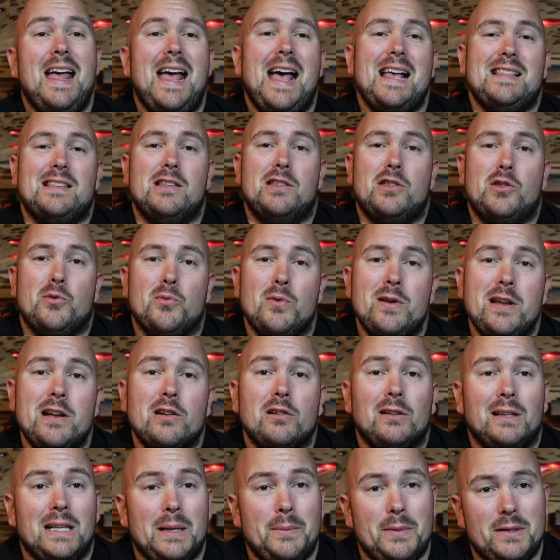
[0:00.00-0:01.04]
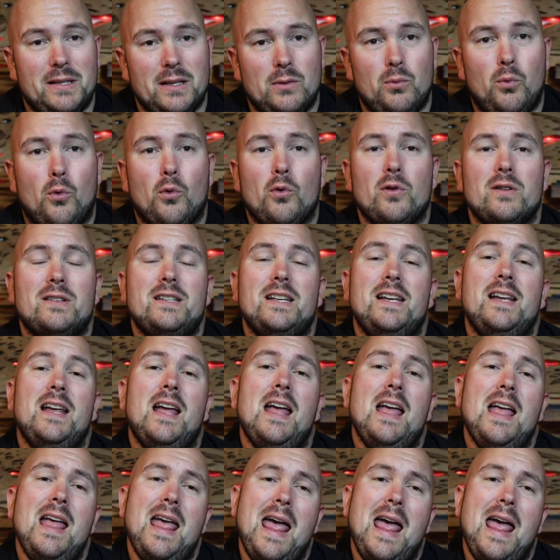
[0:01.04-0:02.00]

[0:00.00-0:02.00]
Has a 3-year limited warranty